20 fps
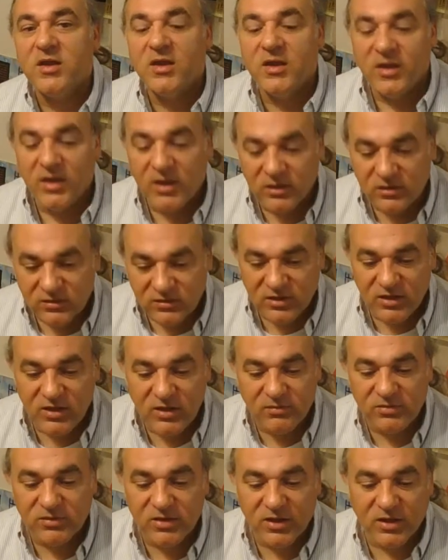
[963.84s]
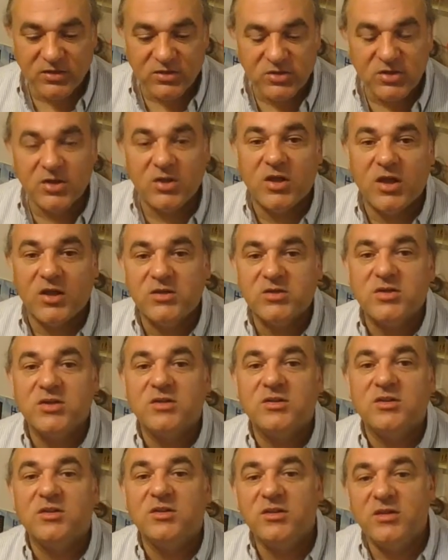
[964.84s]
it seems that Shikodachi is
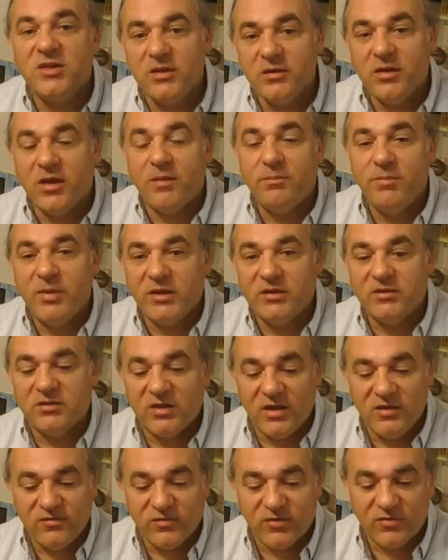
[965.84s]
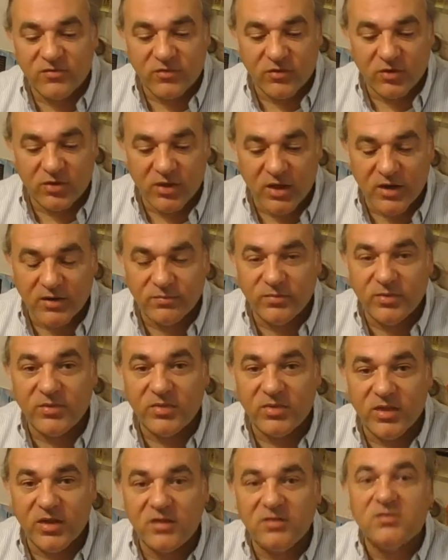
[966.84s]
a, lit, a bit safer for a lot of
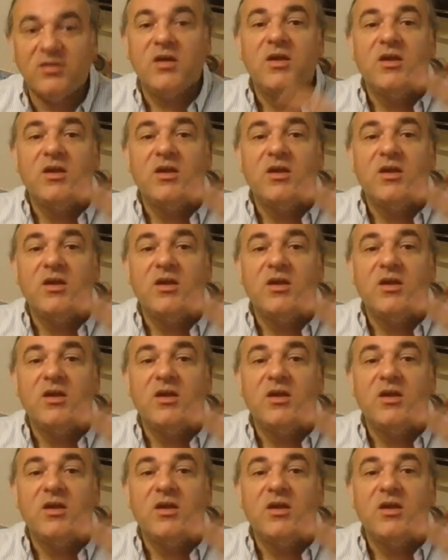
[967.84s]
things,